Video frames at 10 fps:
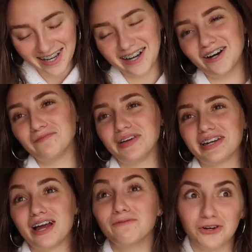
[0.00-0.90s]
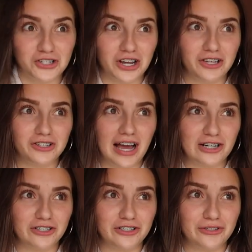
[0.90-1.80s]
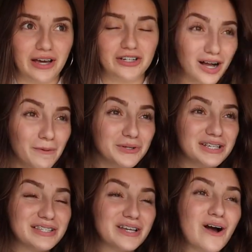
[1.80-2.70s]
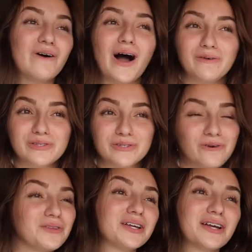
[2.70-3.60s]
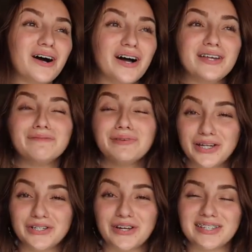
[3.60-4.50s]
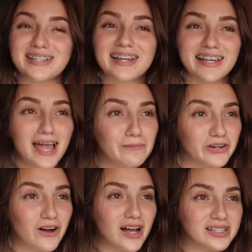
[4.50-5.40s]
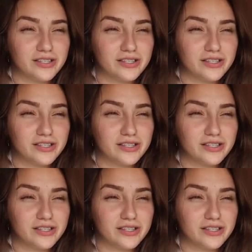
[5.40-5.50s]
Oh man, I wish I could actually do that. A couple days ago, I was scrolling on Pinterest and I came across